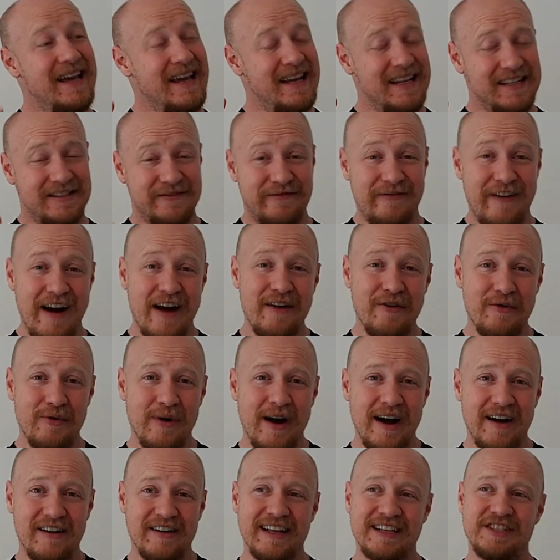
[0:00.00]
It's very
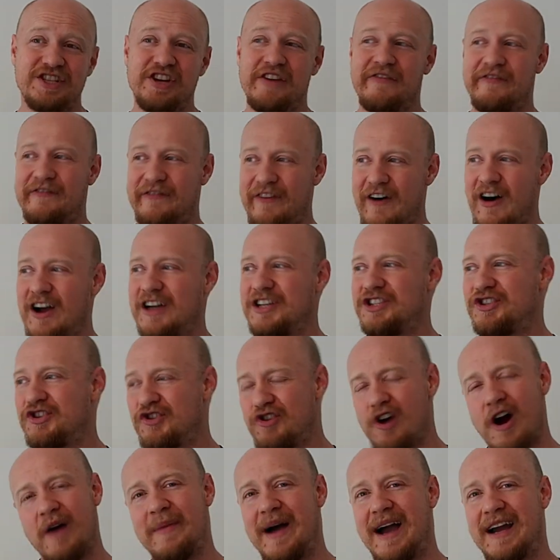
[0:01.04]
rare that you find
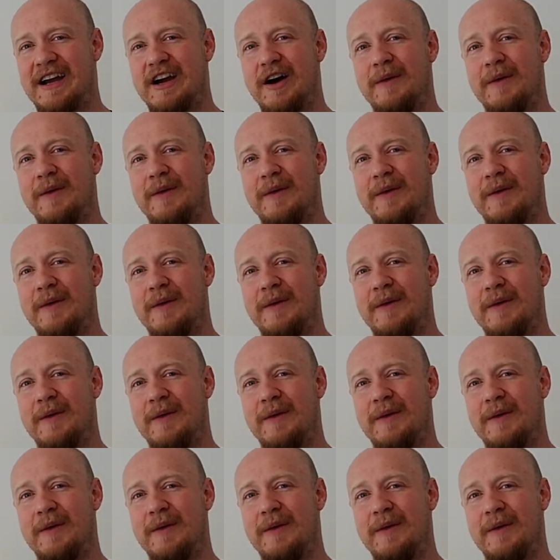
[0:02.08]
strongman